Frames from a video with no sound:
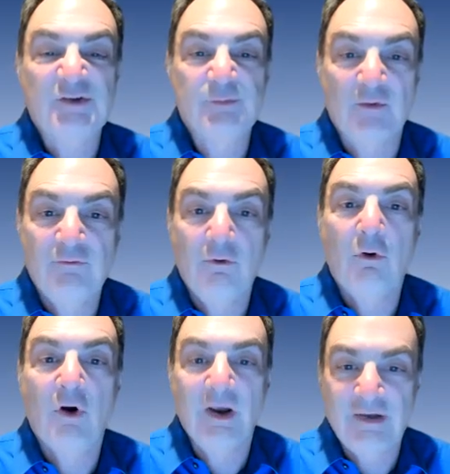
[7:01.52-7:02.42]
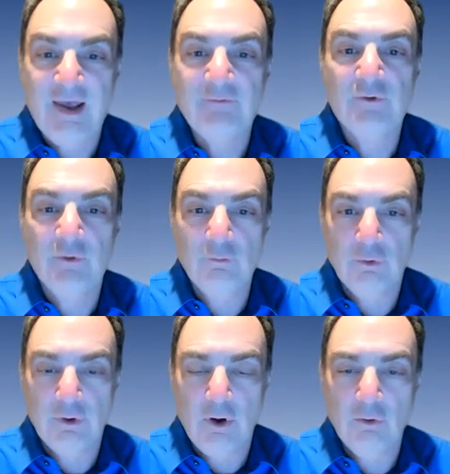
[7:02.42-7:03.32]
before and after the
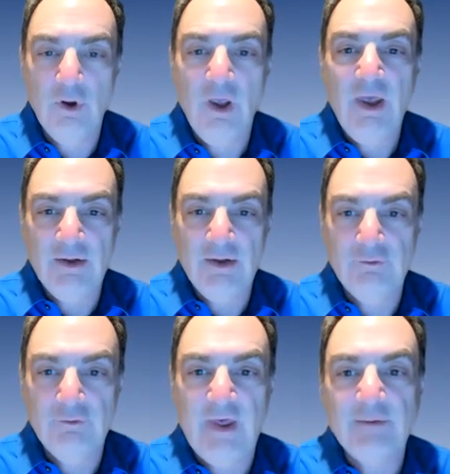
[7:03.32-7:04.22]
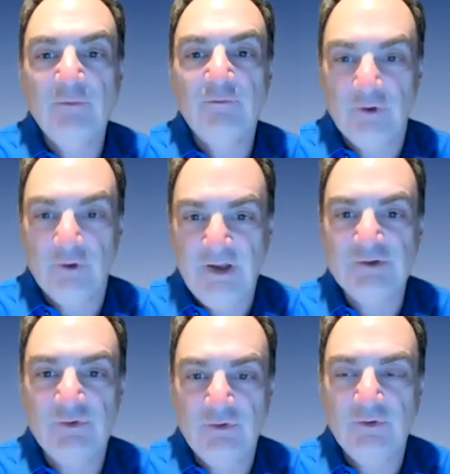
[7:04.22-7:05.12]
wordo and do that for
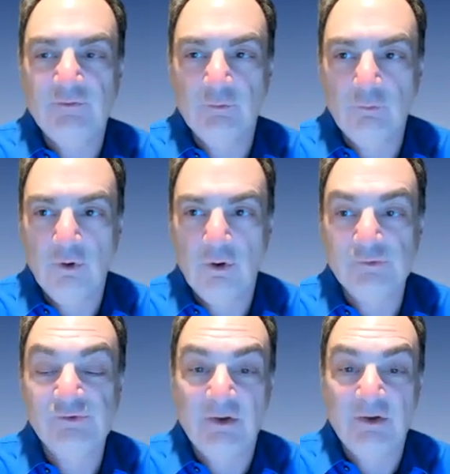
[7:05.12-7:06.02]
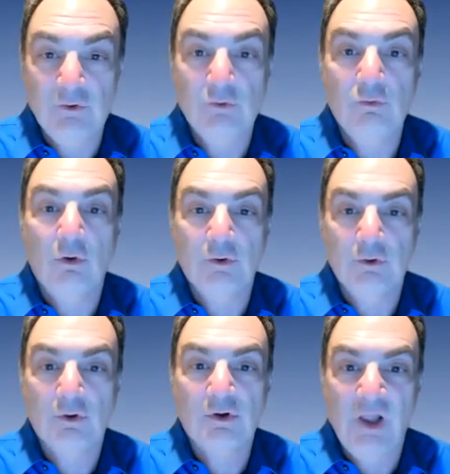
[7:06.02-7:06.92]
each of the different wordos that you or
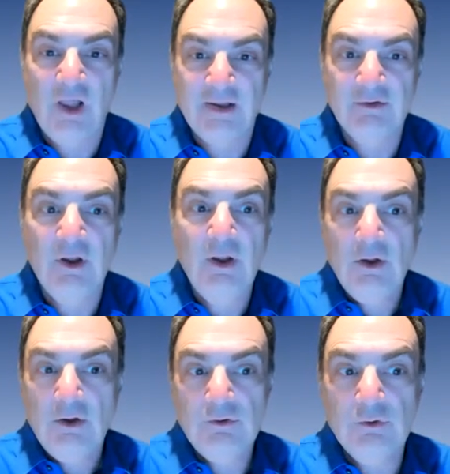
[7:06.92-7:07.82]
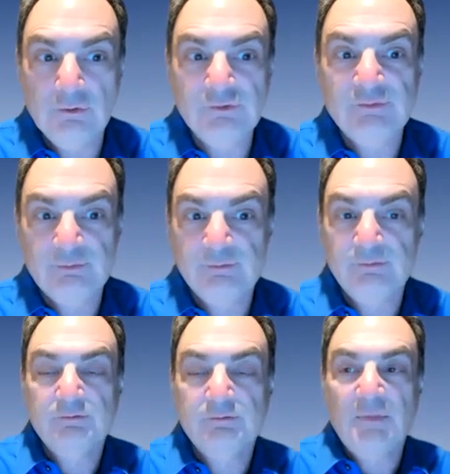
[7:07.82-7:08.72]
your client use
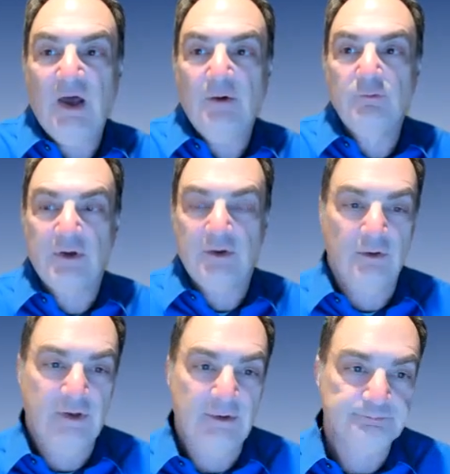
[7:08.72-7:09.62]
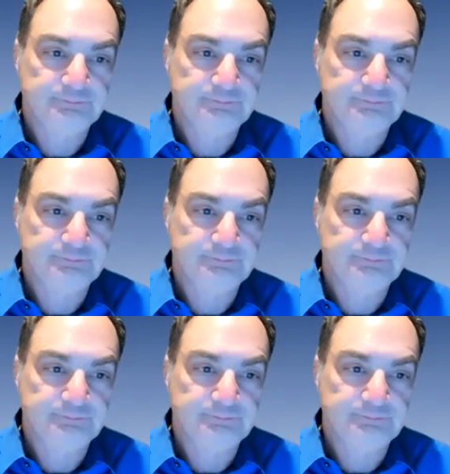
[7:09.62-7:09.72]
regularly.